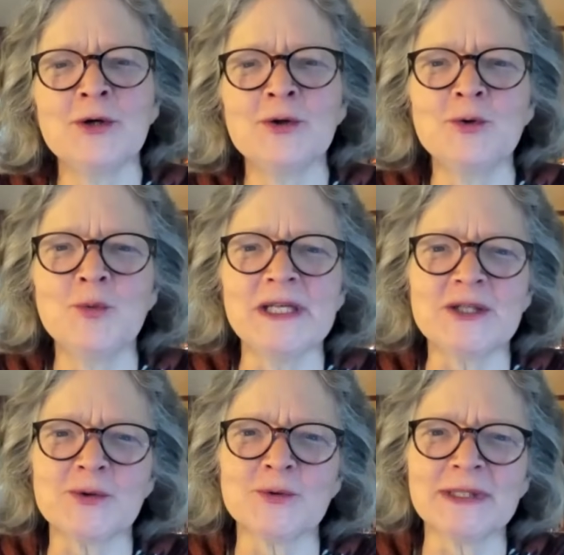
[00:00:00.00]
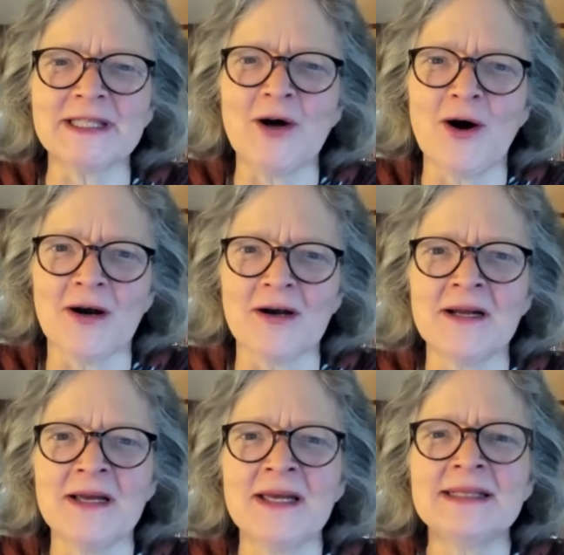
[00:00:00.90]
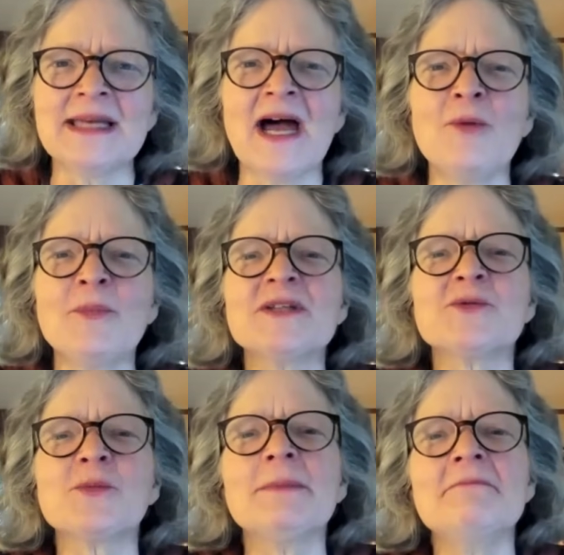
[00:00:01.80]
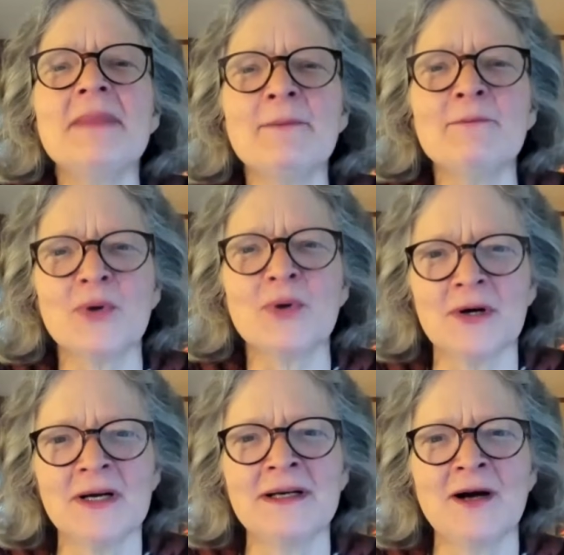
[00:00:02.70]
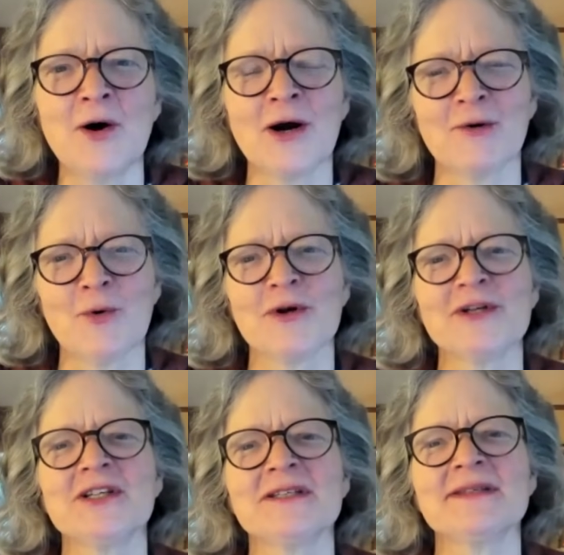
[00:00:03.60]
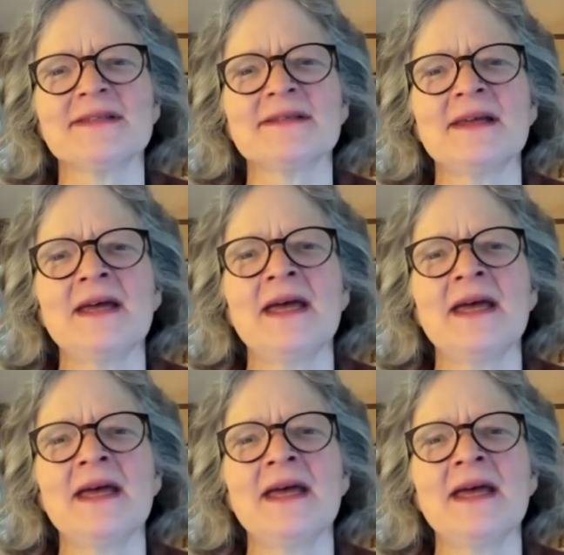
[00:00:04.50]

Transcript: who we truly are, to help us remember our origins